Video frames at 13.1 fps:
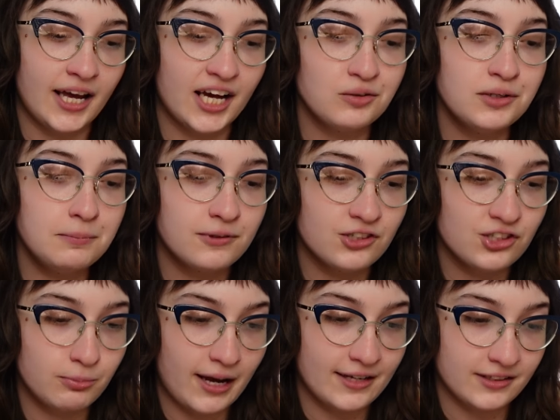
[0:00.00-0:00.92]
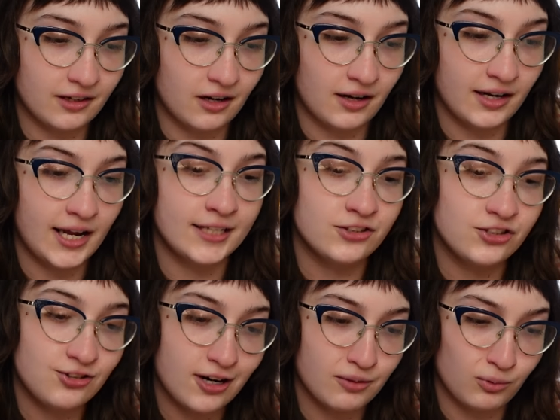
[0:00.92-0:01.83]
Elwood pushed past Gaunt and
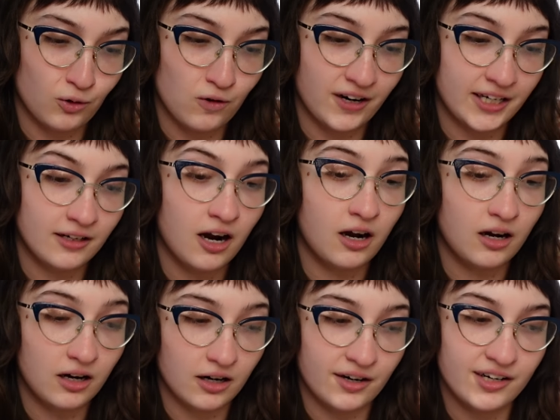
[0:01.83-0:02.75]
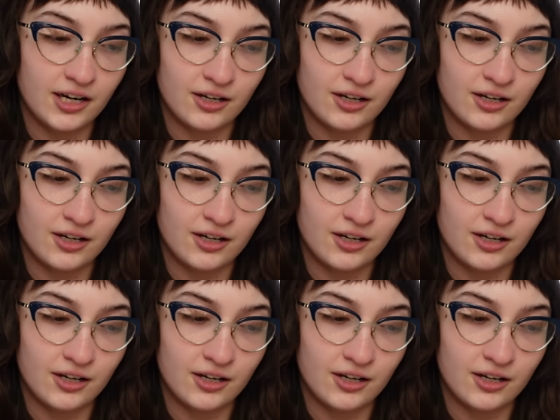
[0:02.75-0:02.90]
struck Burgoyne hard